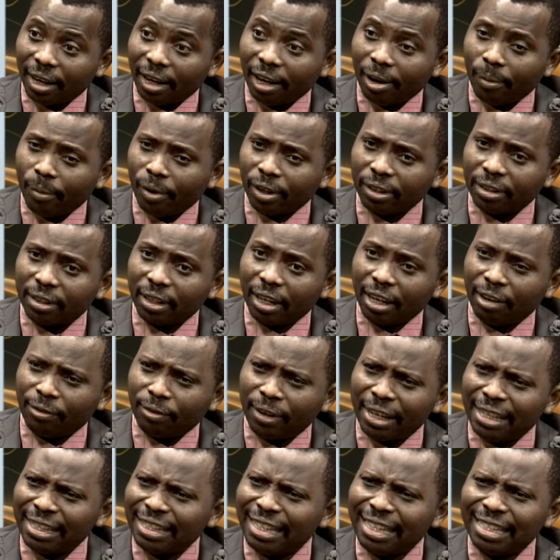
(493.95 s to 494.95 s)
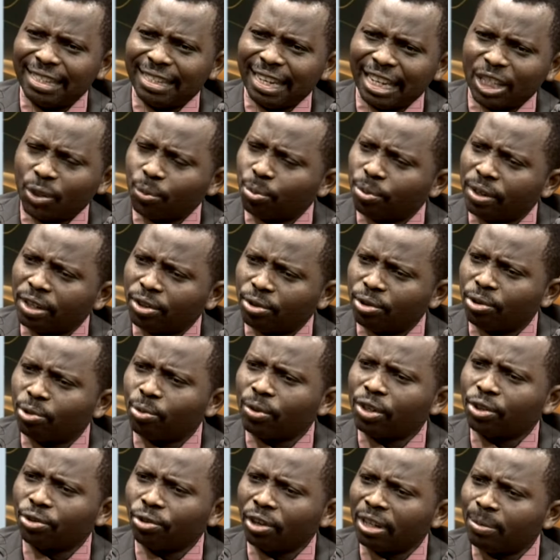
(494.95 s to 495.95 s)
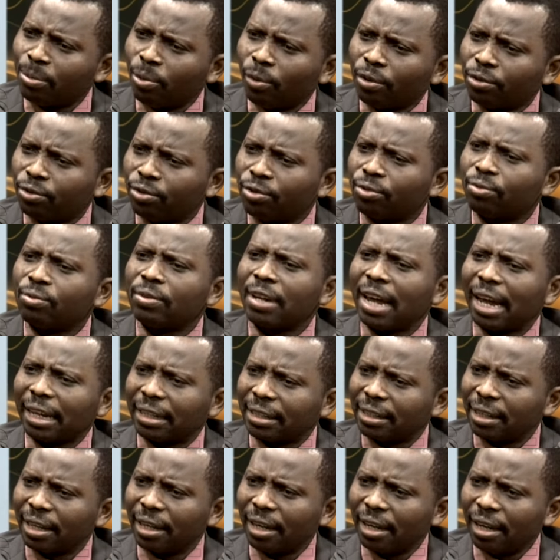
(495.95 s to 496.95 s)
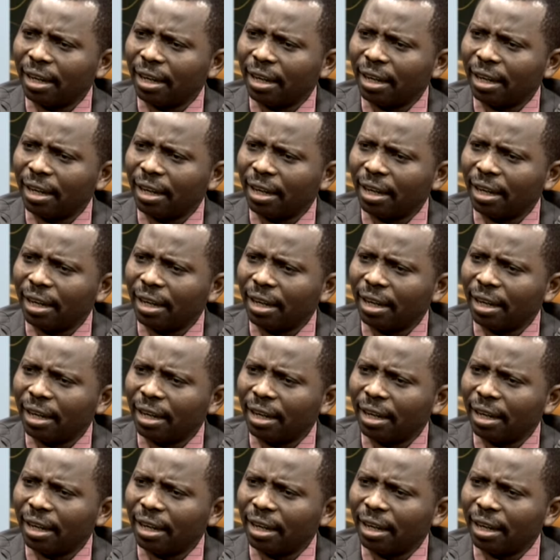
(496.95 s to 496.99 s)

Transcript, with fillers: But if in, in desperate situation, if you want to do that,